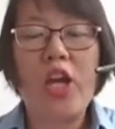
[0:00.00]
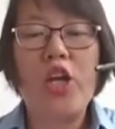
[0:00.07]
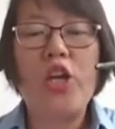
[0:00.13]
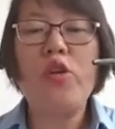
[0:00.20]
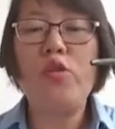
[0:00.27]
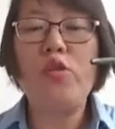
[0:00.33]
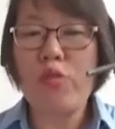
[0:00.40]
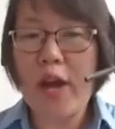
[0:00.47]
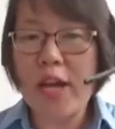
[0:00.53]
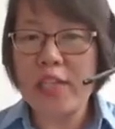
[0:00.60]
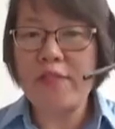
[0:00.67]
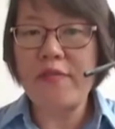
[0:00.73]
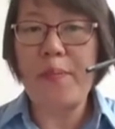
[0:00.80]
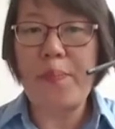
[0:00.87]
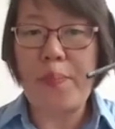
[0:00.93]
You
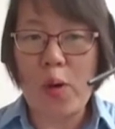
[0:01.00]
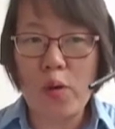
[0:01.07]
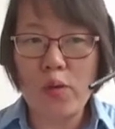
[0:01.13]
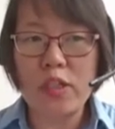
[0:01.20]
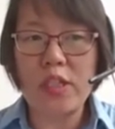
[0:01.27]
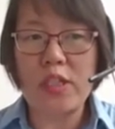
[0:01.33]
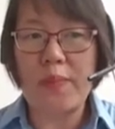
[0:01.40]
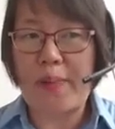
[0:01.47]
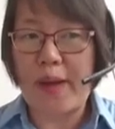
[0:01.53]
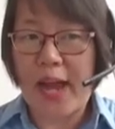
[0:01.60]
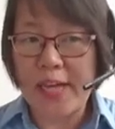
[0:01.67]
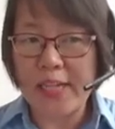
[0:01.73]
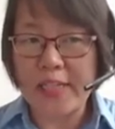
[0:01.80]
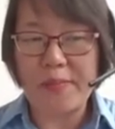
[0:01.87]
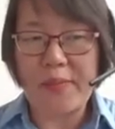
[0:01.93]
transfer both the
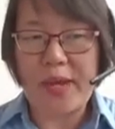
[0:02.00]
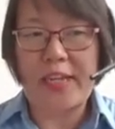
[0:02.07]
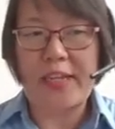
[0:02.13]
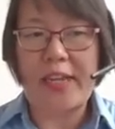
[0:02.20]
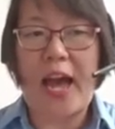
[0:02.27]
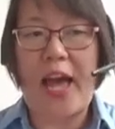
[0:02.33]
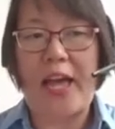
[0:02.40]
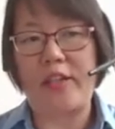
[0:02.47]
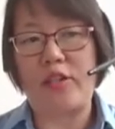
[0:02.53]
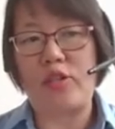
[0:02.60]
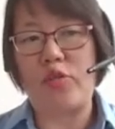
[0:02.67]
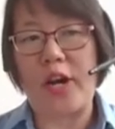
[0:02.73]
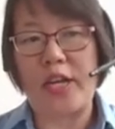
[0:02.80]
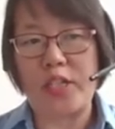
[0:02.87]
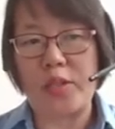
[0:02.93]
plasmid and
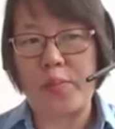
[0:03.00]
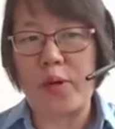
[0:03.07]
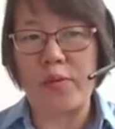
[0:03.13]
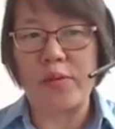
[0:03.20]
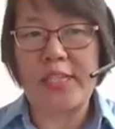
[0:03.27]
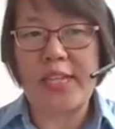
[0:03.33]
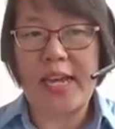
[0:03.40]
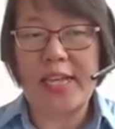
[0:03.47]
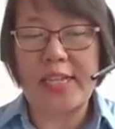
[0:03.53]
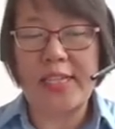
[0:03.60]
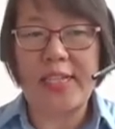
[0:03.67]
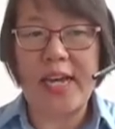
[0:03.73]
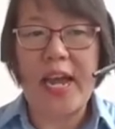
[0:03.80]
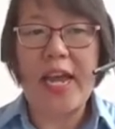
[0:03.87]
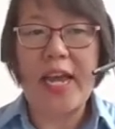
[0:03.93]

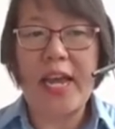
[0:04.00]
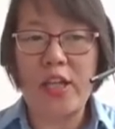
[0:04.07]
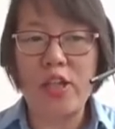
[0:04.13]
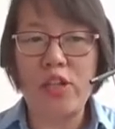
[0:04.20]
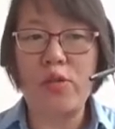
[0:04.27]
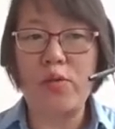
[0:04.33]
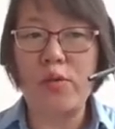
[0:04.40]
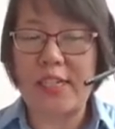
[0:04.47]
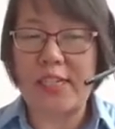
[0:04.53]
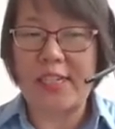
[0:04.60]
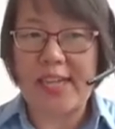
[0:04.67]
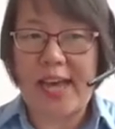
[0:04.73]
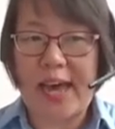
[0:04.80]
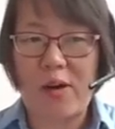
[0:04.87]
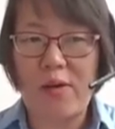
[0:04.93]
transposase into the
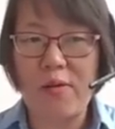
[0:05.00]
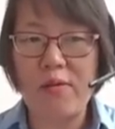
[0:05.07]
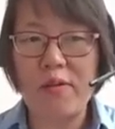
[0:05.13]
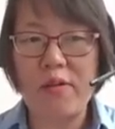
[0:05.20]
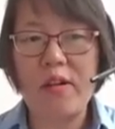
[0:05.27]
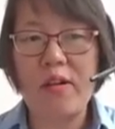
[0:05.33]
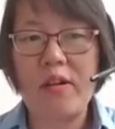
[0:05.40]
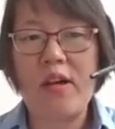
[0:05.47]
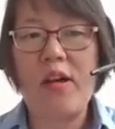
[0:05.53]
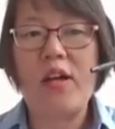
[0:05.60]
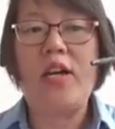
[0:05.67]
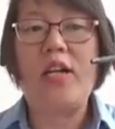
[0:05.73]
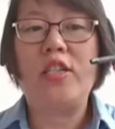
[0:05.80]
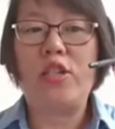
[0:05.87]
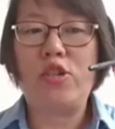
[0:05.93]
cell.
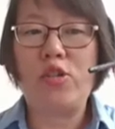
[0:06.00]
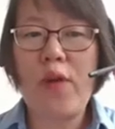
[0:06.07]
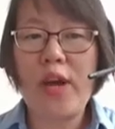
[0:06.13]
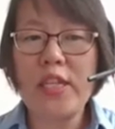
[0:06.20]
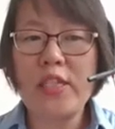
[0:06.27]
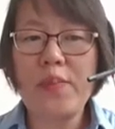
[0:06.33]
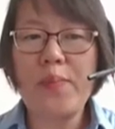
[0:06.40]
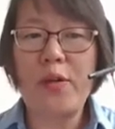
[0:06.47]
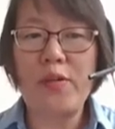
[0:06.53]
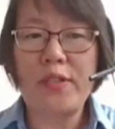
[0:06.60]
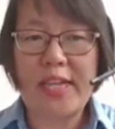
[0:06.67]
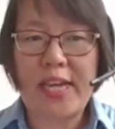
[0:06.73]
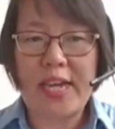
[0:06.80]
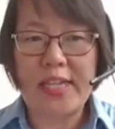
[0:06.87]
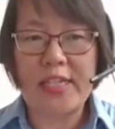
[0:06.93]
The
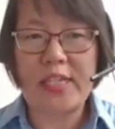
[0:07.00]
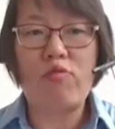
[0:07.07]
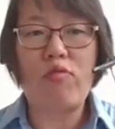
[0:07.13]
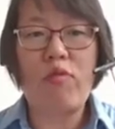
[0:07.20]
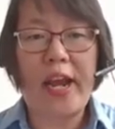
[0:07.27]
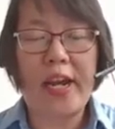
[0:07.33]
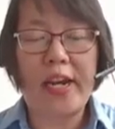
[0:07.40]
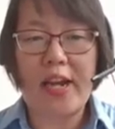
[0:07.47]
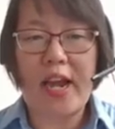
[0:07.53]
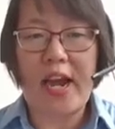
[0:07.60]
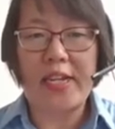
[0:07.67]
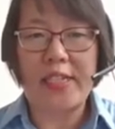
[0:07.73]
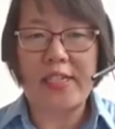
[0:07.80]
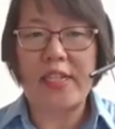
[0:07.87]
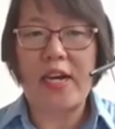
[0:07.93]
transposase
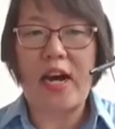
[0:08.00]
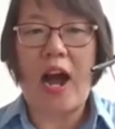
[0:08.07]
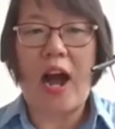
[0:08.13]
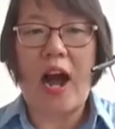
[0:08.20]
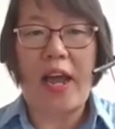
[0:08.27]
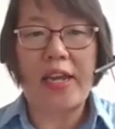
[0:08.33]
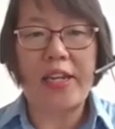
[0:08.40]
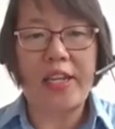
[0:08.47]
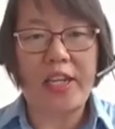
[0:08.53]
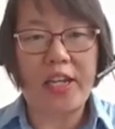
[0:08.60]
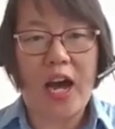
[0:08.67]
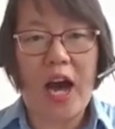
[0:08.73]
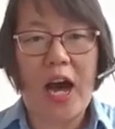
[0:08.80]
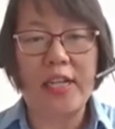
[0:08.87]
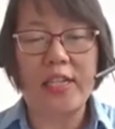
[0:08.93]
recognize the
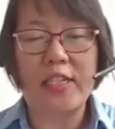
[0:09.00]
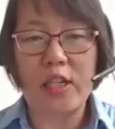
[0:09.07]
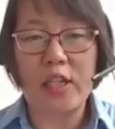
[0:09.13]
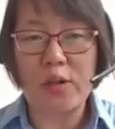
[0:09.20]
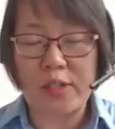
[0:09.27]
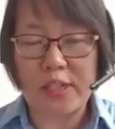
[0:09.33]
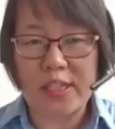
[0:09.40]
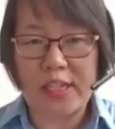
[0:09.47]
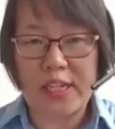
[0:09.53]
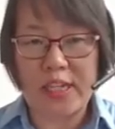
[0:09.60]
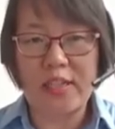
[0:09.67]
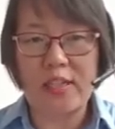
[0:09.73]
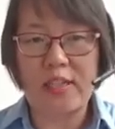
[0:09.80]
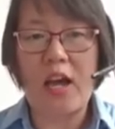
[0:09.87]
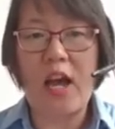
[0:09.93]
ITR
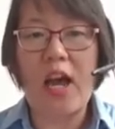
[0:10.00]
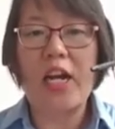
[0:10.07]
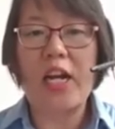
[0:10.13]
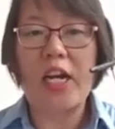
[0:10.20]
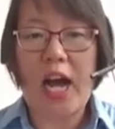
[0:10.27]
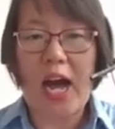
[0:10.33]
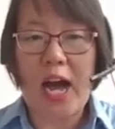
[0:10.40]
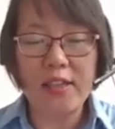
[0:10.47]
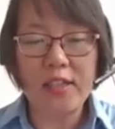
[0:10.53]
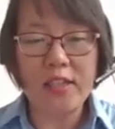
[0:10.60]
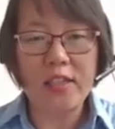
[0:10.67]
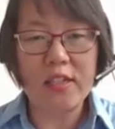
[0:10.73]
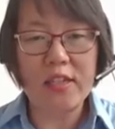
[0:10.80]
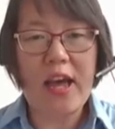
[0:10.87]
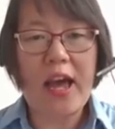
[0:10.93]
sequences,
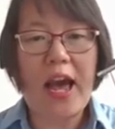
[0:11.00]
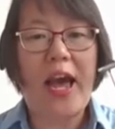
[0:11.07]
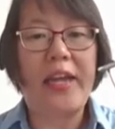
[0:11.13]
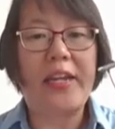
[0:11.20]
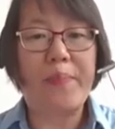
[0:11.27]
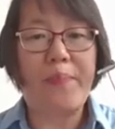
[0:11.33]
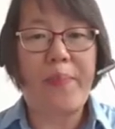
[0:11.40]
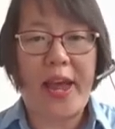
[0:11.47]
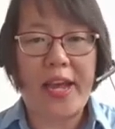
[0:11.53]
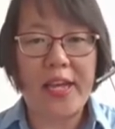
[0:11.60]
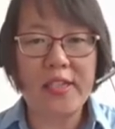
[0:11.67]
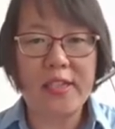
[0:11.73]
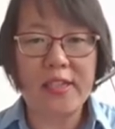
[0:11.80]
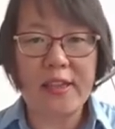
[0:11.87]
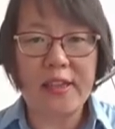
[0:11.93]
cut and
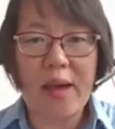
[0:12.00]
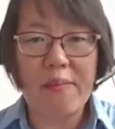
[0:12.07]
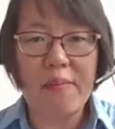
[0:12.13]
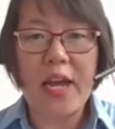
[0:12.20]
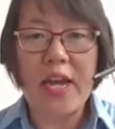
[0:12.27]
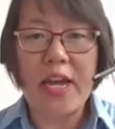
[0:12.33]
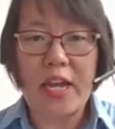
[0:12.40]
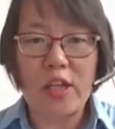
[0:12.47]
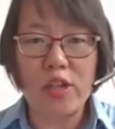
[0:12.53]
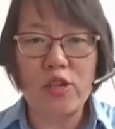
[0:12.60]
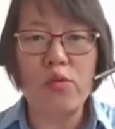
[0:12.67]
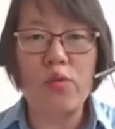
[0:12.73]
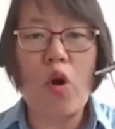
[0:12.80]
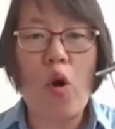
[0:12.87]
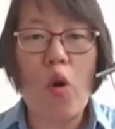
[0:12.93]
paste them
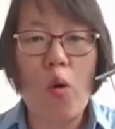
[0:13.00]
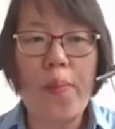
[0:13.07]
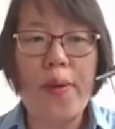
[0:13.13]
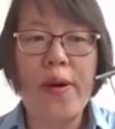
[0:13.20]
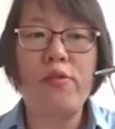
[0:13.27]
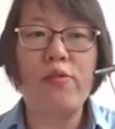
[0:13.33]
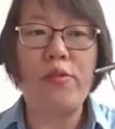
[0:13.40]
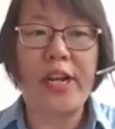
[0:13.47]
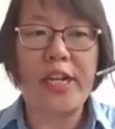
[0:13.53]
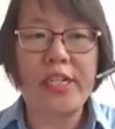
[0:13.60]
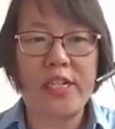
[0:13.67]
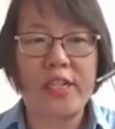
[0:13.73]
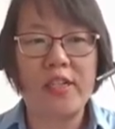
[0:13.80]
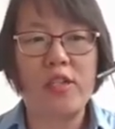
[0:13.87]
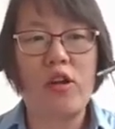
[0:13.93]
into open
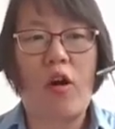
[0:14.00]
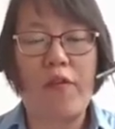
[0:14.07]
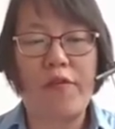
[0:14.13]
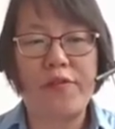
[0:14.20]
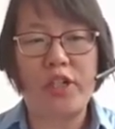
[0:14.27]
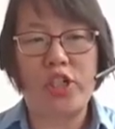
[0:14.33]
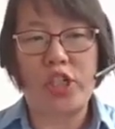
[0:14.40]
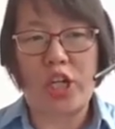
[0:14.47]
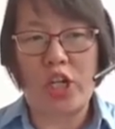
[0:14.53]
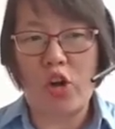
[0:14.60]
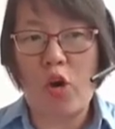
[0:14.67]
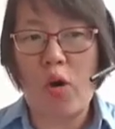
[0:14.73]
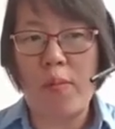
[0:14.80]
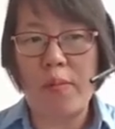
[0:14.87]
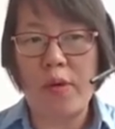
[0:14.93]
regions of the
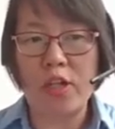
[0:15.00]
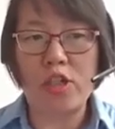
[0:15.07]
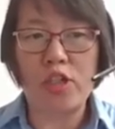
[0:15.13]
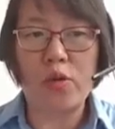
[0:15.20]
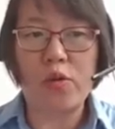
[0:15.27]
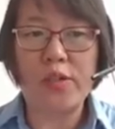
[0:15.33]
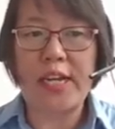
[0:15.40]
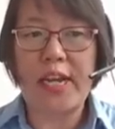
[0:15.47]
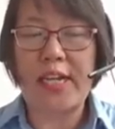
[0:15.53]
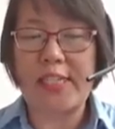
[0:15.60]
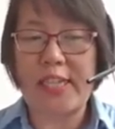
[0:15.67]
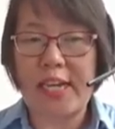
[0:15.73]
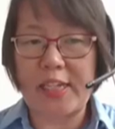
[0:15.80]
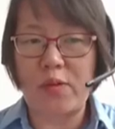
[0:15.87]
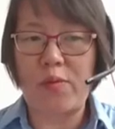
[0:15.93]
genome
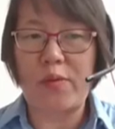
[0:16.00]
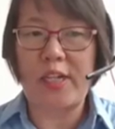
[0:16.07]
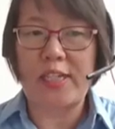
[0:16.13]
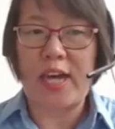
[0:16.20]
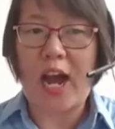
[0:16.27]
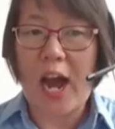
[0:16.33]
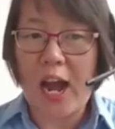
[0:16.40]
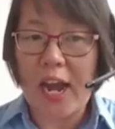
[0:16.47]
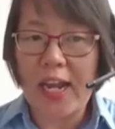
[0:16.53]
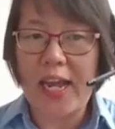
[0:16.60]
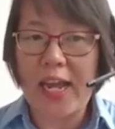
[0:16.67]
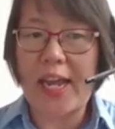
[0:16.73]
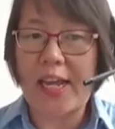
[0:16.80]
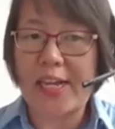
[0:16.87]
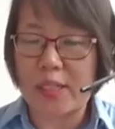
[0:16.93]
associated with
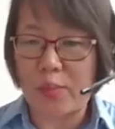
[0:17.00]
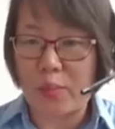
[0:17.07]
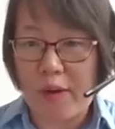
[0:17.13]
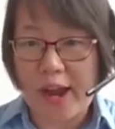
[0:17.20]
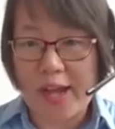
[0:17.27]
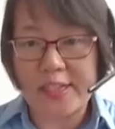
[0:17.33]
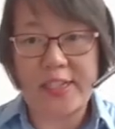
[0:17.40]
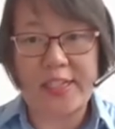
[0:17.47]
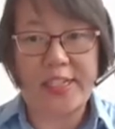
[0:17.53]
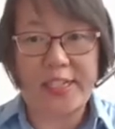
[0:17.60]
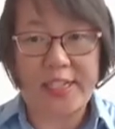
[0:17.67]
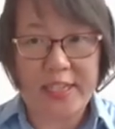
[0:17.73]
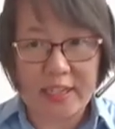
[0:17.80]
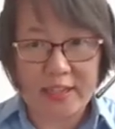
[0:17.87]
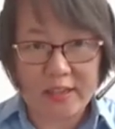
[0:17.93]
highly expressed
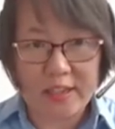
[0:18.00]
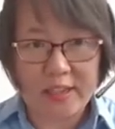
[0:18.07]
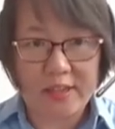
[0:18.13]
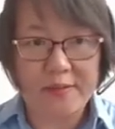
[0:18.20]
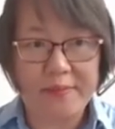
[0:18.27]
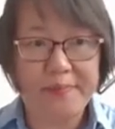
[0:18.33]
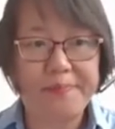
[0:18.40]
genes.